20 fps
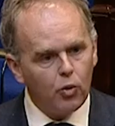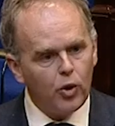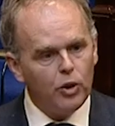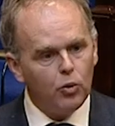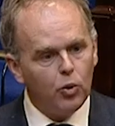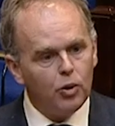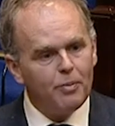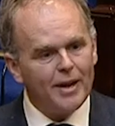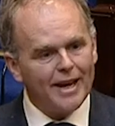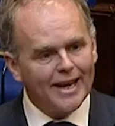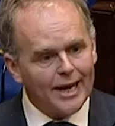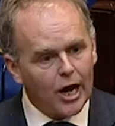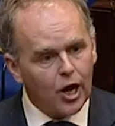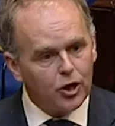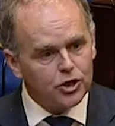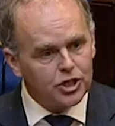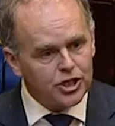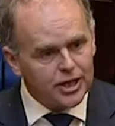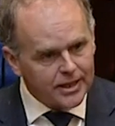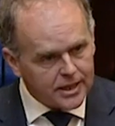we would be
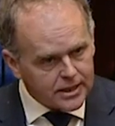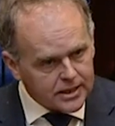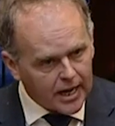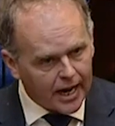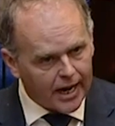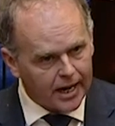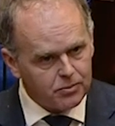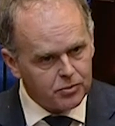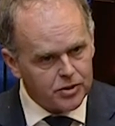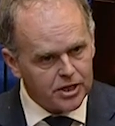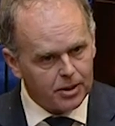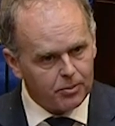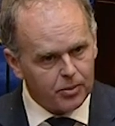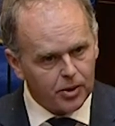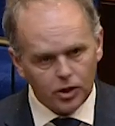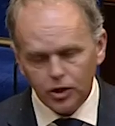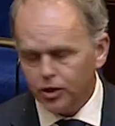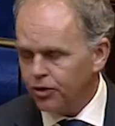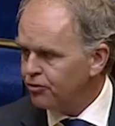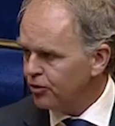announcing the
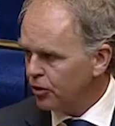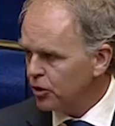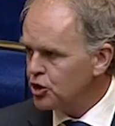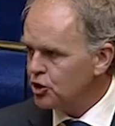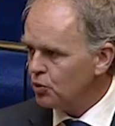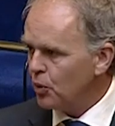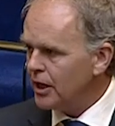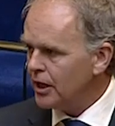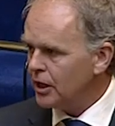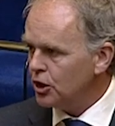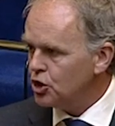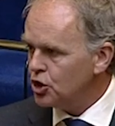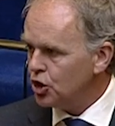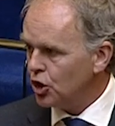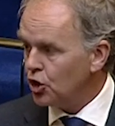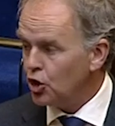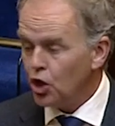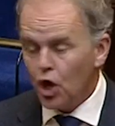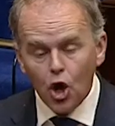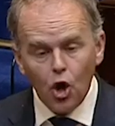timetable the first week in
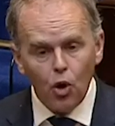June,